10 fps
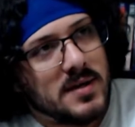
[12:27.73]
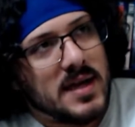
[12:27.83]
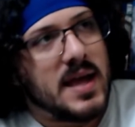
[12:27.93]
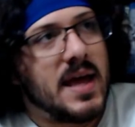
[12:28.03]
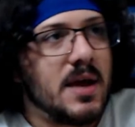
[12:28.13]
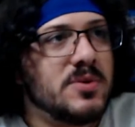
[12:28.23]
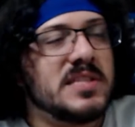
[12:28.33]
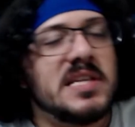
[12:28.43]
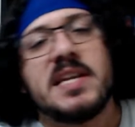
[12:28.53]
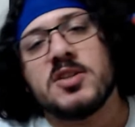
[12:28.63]
And I was
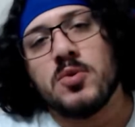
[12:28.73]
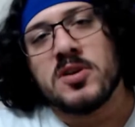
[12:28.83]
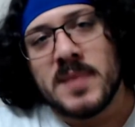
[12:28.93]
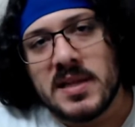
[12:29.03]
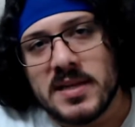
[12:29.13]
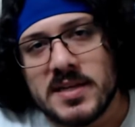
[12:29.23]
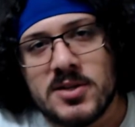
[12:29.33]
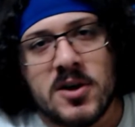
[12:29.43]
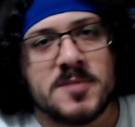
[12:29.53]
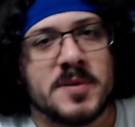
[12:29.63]
leaning towards My Lucky
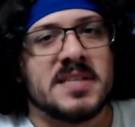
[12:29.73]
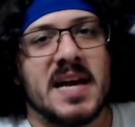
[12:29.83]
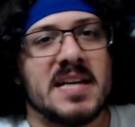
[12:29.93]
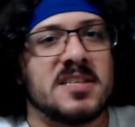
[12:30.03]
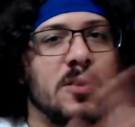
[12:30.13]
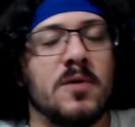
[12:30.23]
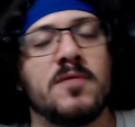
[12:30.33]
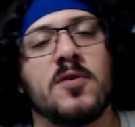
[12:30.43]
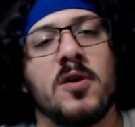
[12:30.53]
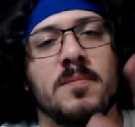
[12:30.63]
Stars because as an
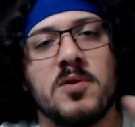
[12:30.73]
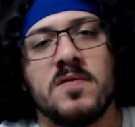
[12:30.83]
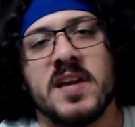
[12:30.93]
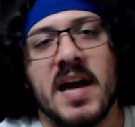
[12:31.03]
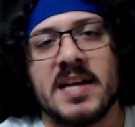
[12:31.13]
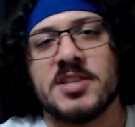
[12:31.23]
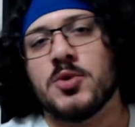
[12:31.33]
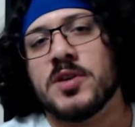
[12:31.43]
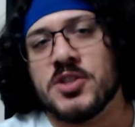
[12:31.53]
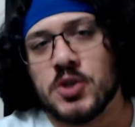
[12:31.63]
overall movie, I do
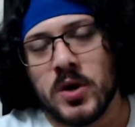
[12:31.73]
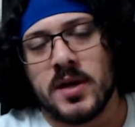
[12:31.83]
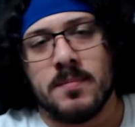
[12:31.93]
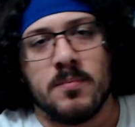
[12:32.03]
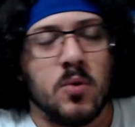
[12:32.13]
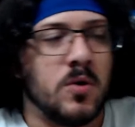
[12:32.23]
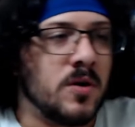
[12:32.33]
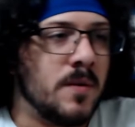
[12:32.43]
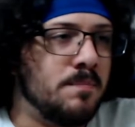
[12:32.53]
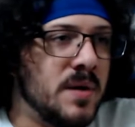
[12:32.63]
enjoy it
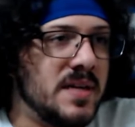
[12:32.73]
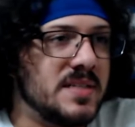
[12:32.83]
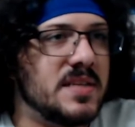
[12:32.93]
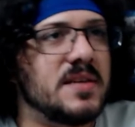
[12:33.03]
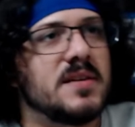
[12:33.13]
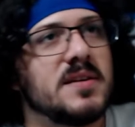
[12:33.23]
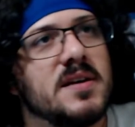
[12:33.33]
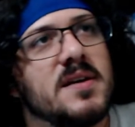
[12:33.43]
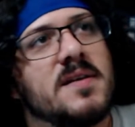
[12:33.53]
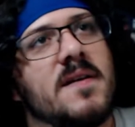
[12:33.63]
more, but
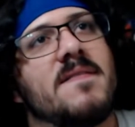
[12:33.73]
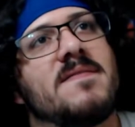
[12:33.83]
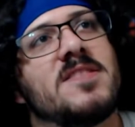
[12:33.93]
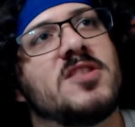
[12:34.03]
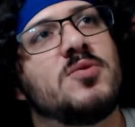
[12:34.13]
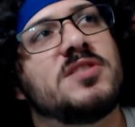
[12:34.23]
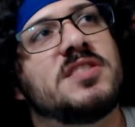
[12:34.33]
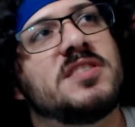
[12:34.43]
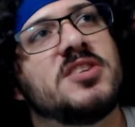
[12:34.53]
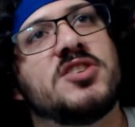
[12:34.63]
you
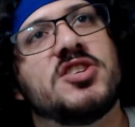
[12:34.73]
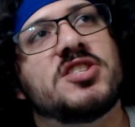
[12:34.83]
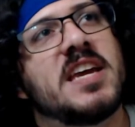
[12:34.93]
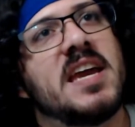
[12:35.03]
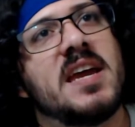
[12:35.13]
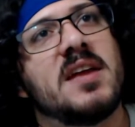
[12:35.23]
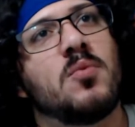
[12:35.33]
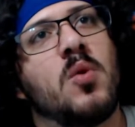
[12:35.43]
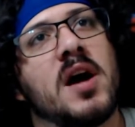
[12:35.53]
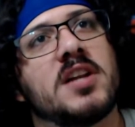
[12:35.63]
just can't
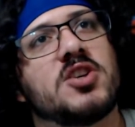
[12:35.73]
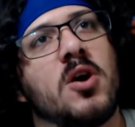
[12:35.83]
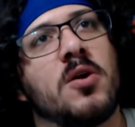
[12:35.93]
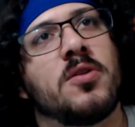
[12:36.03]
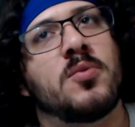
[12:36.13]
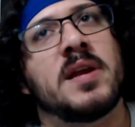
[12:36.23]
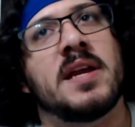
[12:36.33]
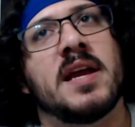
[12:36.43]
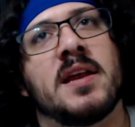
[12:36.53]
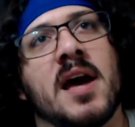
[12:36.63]
watch all three
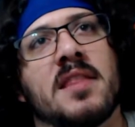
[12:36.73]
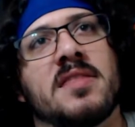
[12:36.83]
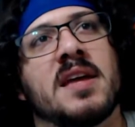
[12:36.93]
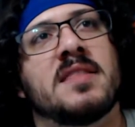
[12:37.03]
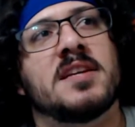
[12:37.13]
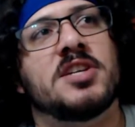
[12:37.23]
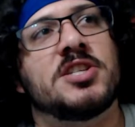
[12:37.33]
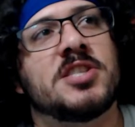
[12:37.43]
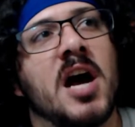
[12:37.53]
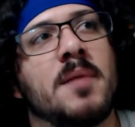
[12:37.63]
and not think that
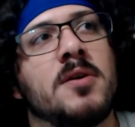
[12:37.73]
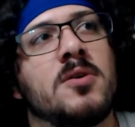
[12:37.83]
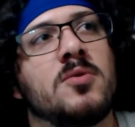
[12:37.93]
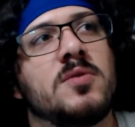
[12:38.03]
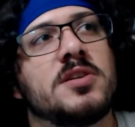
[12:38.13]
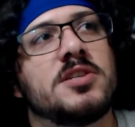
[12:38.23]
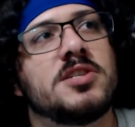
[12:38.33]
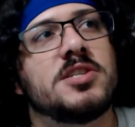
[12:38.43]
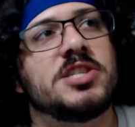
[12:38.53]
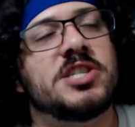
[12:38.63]
Sammo
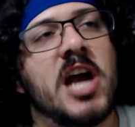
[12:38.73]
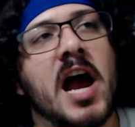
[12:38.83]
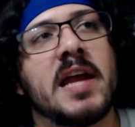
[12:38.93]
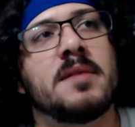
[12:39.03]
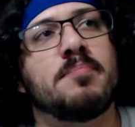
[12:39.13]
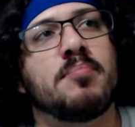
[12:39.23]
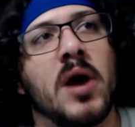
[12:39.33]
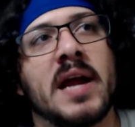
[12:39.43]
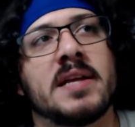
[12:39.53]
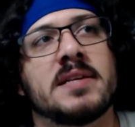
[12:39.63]
shined
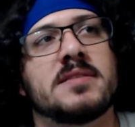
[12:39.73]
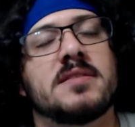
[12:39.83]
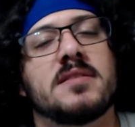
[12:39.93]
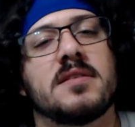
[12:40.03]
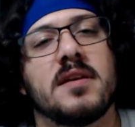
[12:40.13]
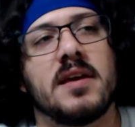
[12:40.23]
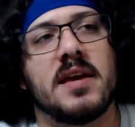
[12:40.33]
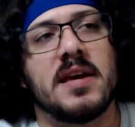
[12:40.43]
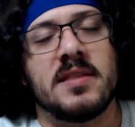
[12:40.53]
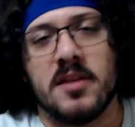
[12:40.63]
brightest
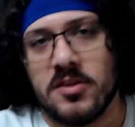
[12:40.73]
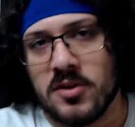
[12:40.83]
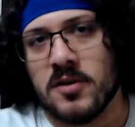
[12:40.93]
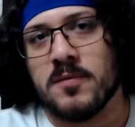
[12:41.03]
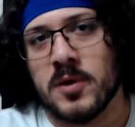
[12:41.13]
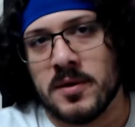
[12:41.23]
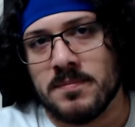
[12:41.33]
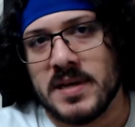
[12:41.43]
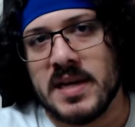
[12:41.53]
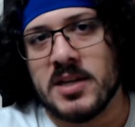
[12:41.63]
in the third one,
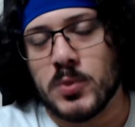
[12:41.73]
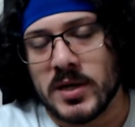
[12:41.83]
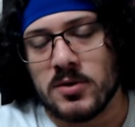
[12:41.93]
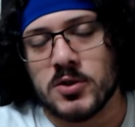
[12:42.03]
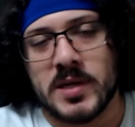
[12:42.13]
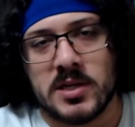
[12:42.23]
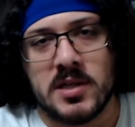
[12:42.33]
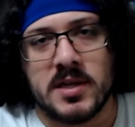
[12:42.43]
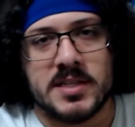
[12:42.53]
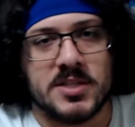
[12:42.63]
in Twinkle Twinkle
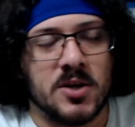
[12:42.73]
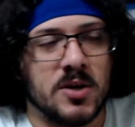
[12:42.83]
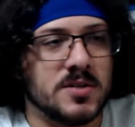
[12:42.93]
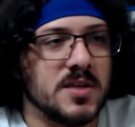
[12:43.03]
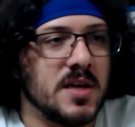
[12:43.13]
Lucky Stars.